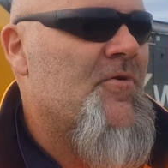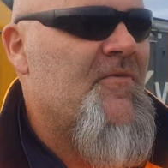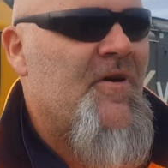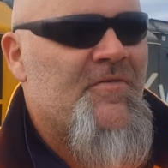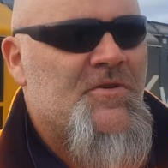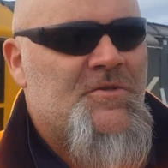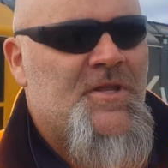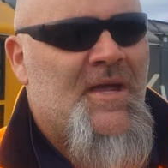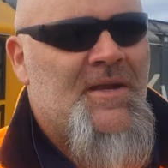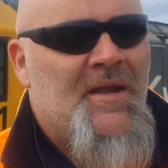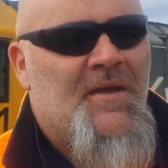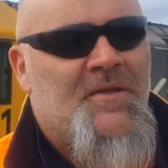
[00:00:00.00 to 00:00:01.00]
or 500
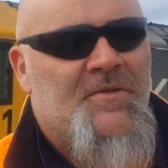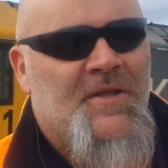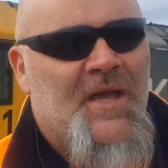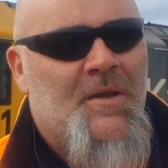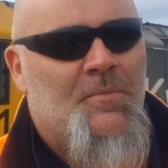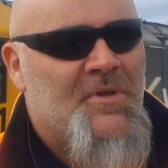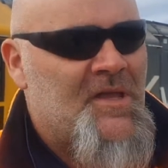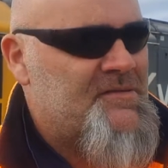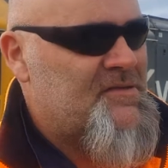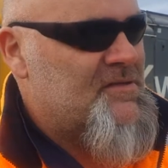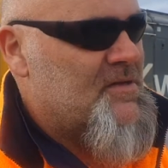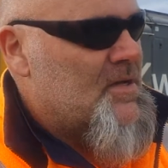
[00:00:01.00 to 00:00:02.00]
tonne out of it today,
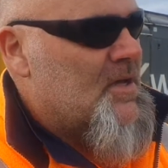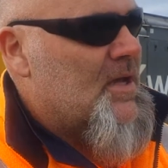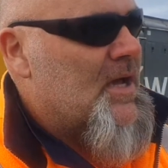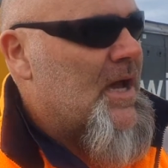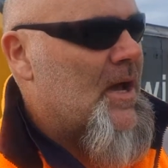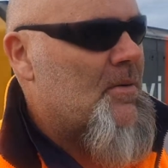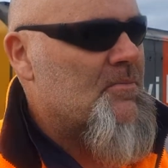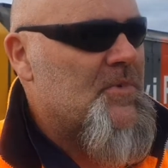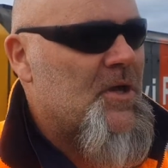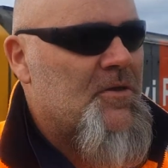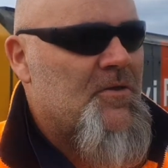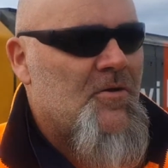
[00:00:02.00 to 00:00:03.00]
plus
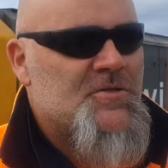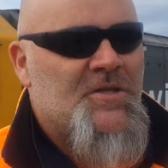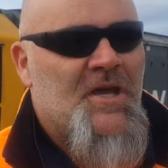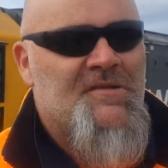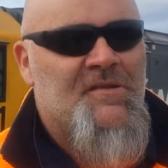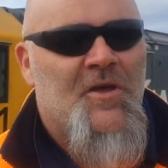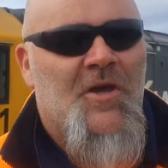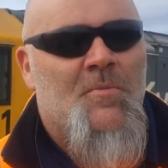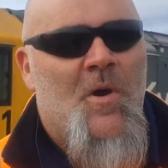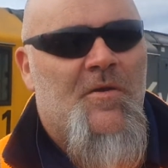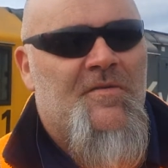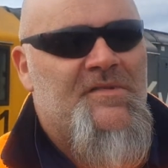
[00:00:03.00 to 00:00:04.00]
200 tonnes of
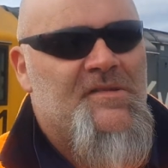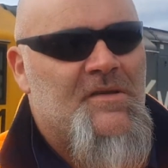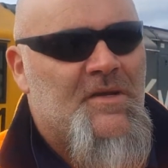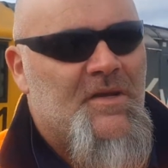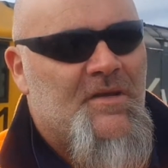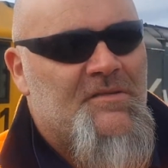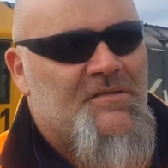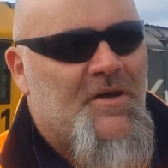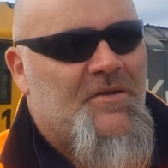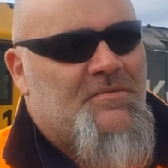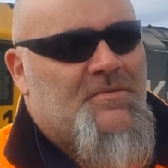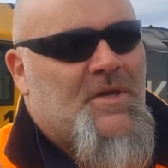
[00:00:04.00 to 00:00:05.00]
locomotives.
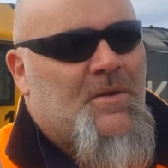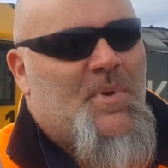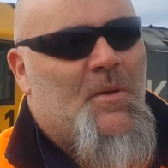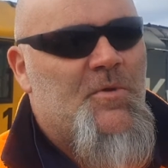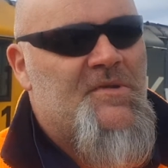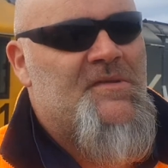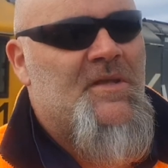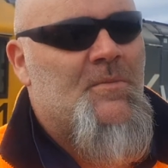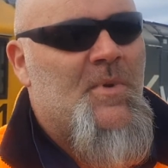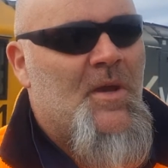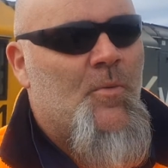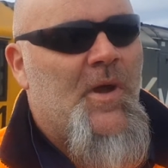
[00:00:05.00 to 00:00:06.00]
So people just need to
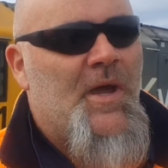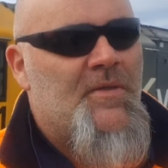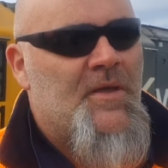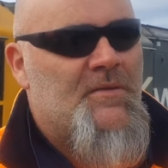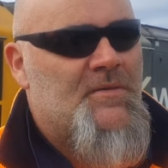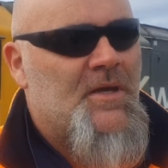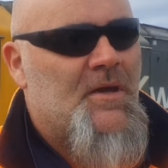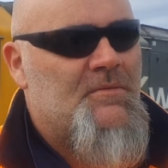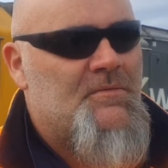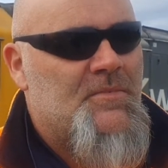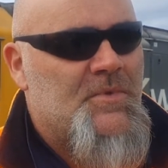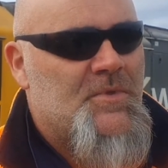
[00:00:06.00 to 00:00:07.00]
be aware that
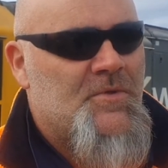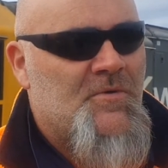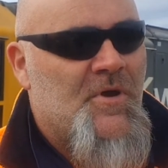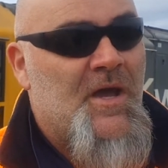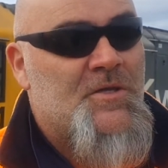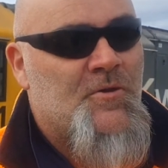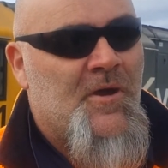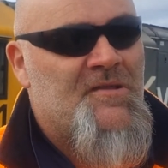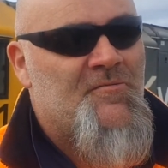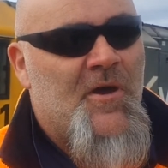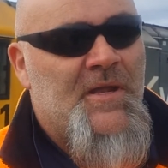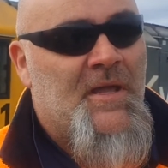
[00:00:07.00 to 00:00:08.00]
our
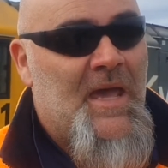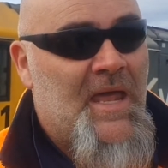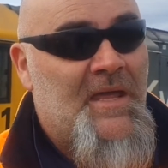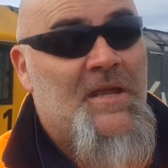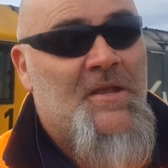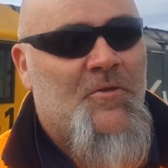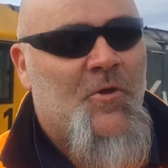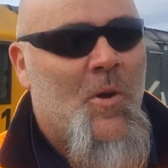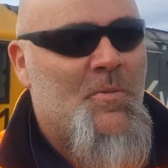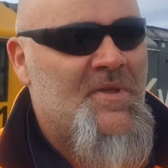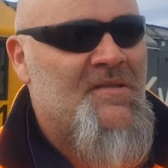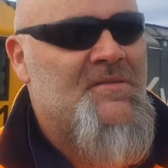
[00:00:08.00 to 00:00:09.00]
train's running at any
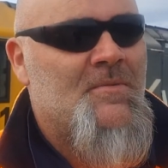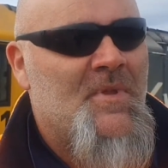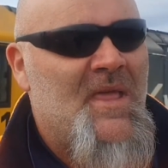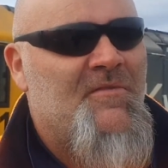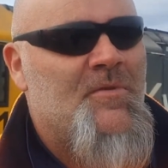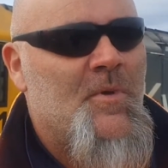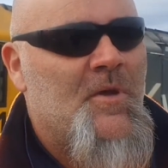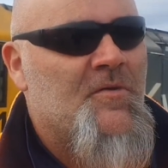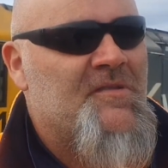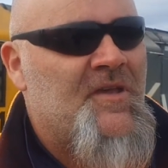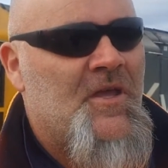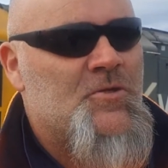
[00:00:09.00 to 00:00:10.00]
time. It doesn't have to be on
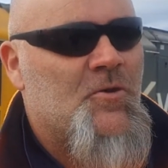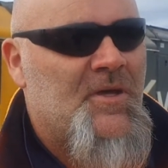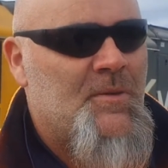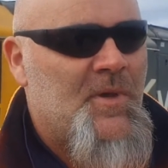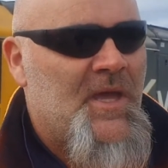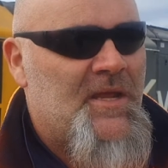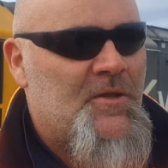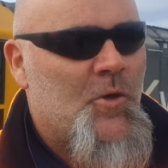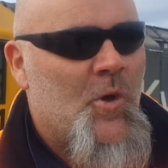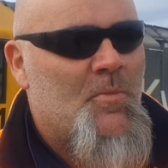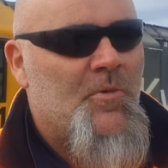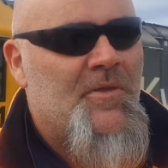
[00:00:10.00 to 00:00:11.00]
schedule. It can be any
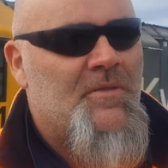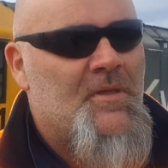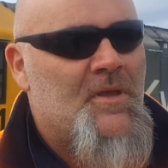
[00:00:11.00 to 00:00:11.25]
time around